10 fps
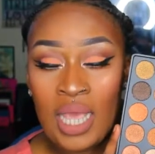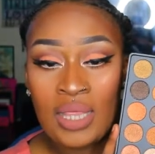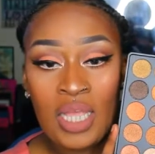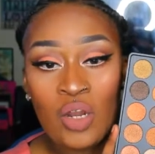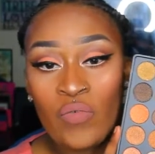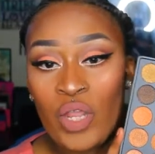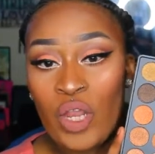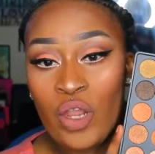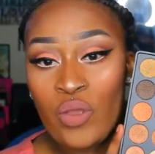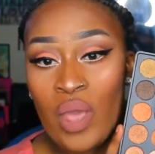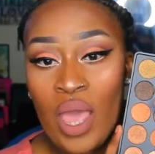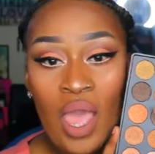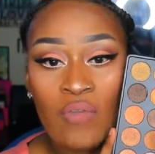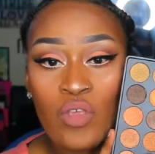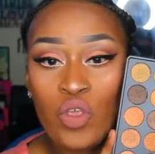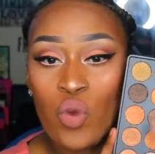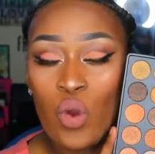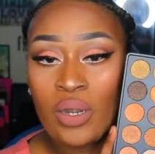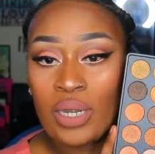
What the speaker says: And then over here you have your